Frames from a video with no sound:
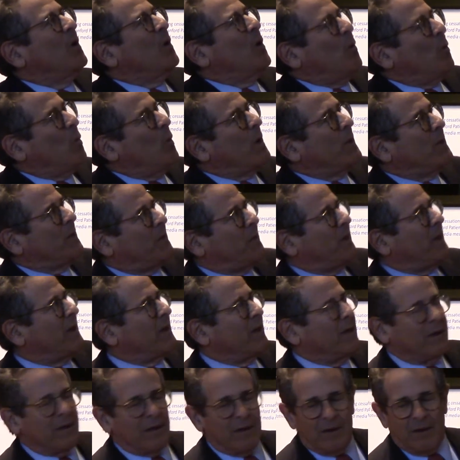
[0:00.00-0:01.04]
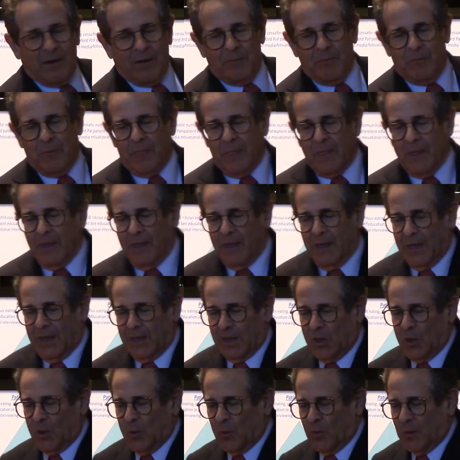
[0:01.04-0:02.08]
one thing,
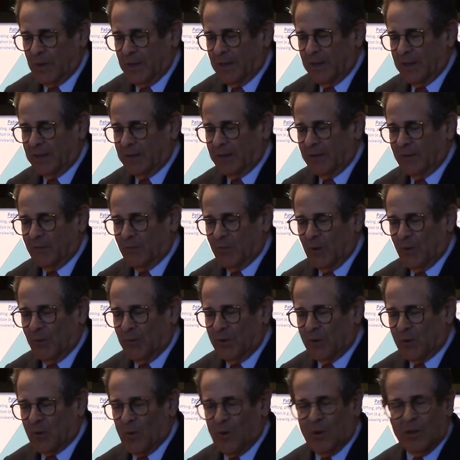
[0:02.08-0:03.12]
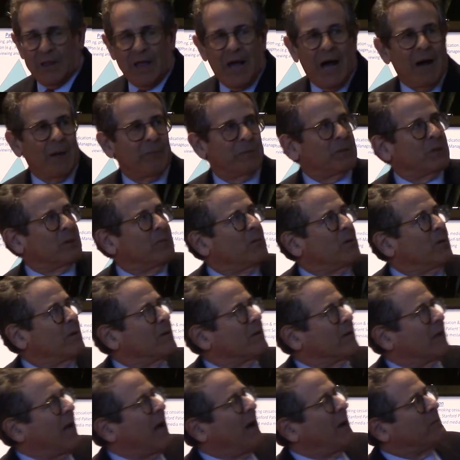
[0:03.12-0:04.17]
in what we call
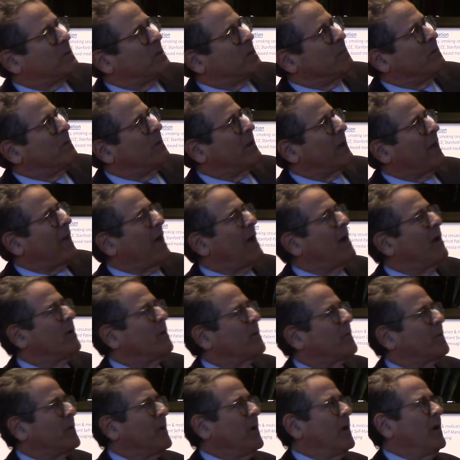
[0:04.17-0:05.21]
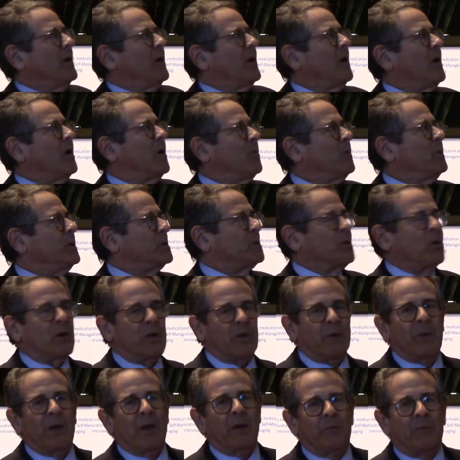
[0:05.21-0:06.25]
optimal health, we talk
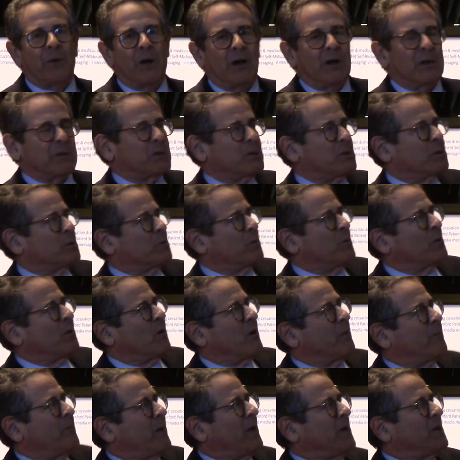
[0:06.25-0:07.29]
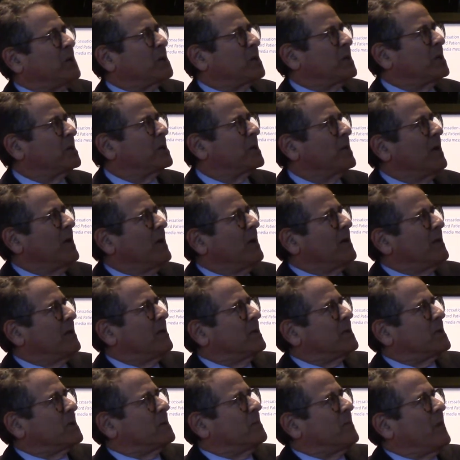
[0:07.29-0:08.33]
about postures with our patients.
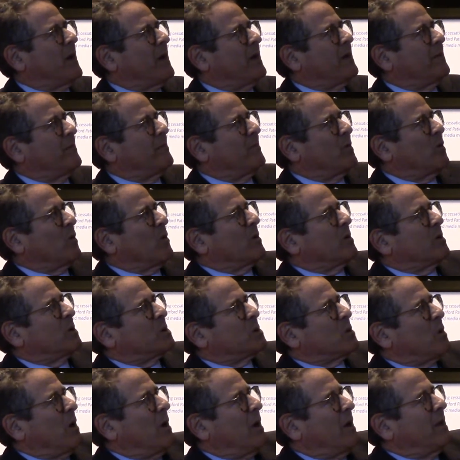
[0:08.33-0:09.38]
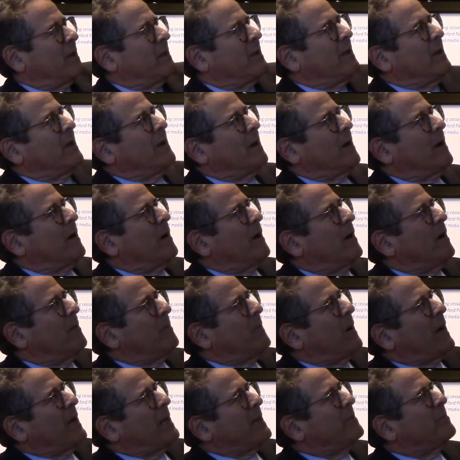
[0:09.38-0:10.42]
This is my ergotron.
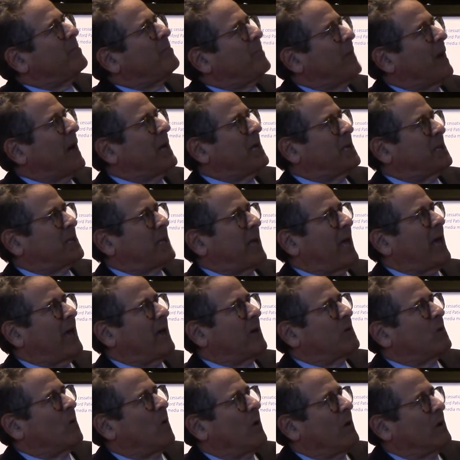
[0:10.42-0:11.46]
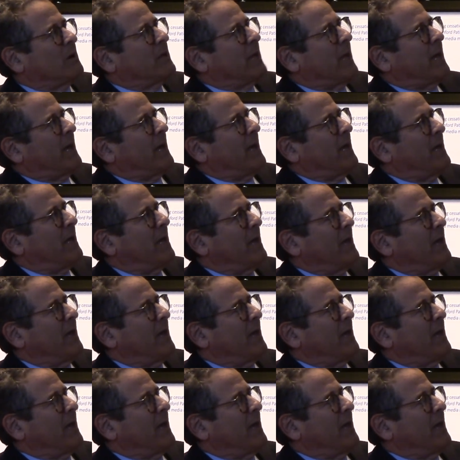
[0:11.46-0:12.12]
I stand all day,